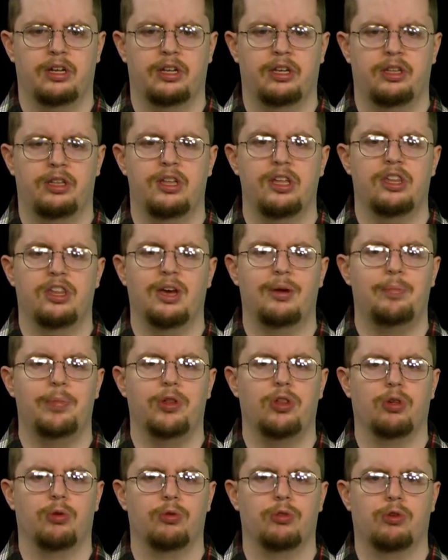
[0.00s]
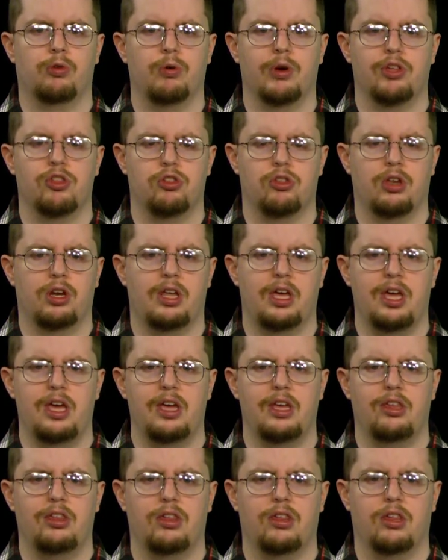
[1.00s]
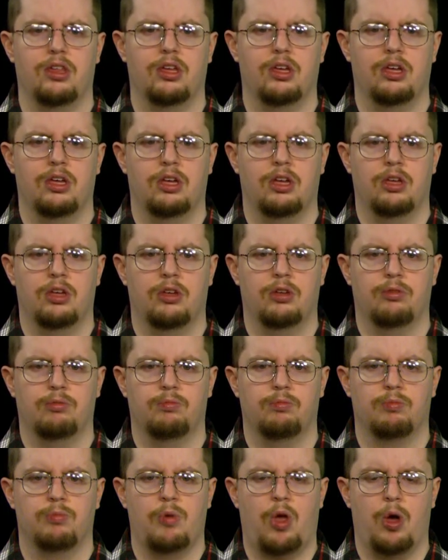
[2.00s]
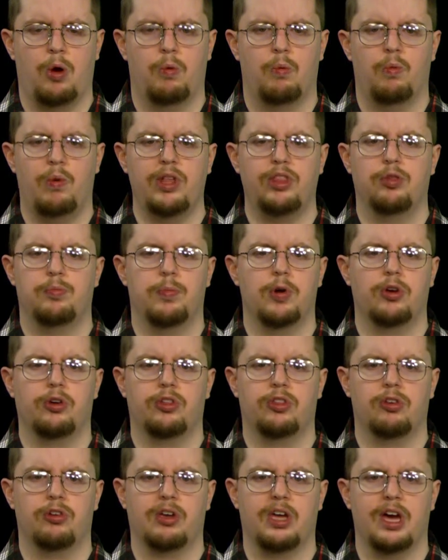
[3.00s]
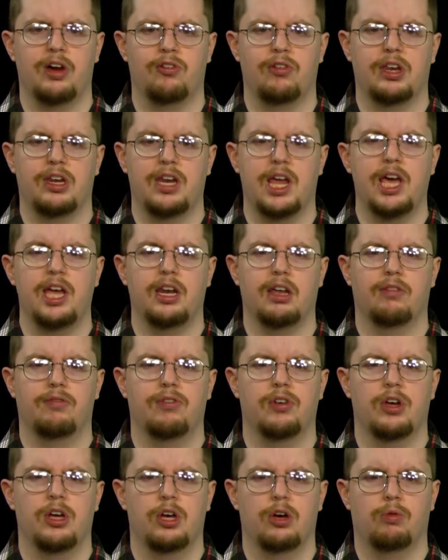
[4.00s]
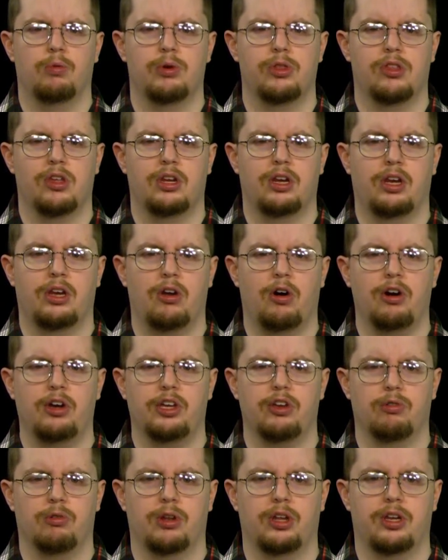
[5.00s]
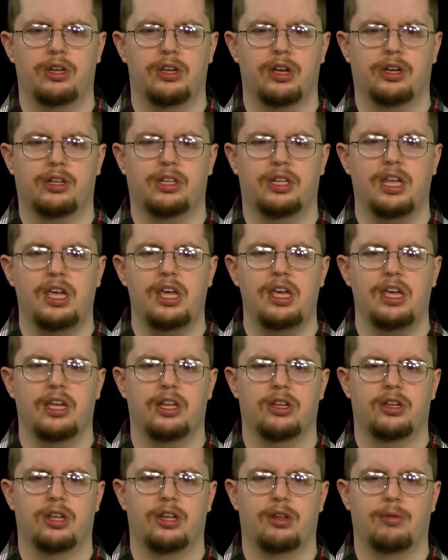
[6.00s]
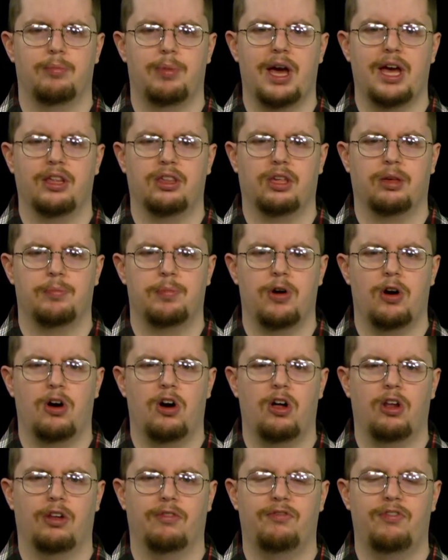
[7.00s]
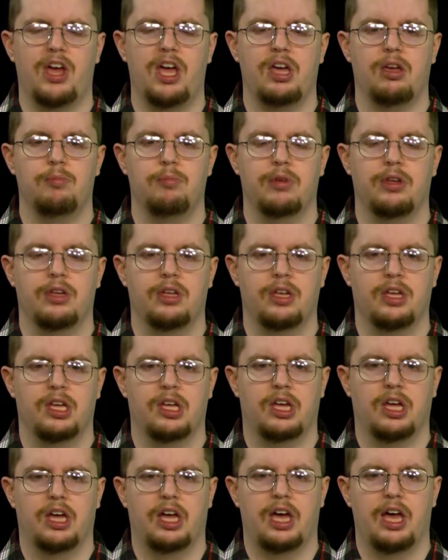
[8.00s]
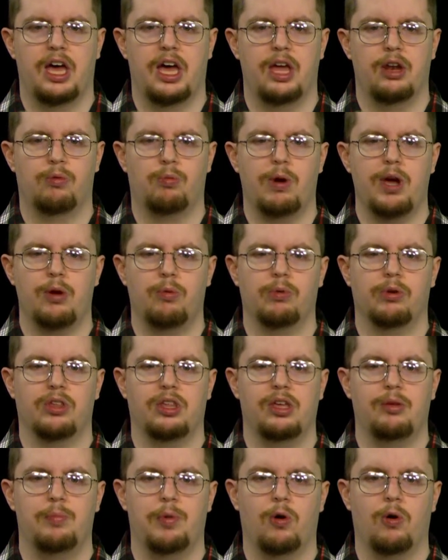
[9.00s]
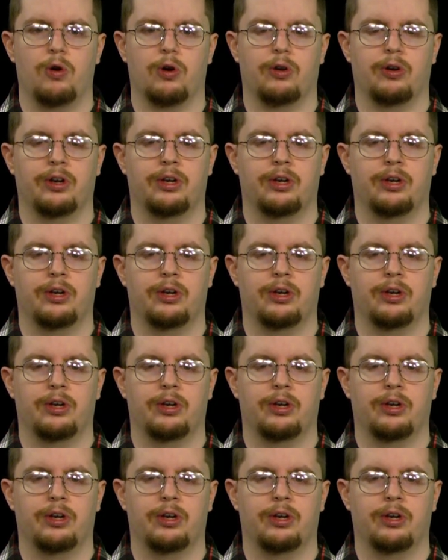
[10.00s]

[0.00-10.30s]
This episode's question is, which Berkshire County native was an inaugural inductee into the Basketball Hall of Fame, and where was he born?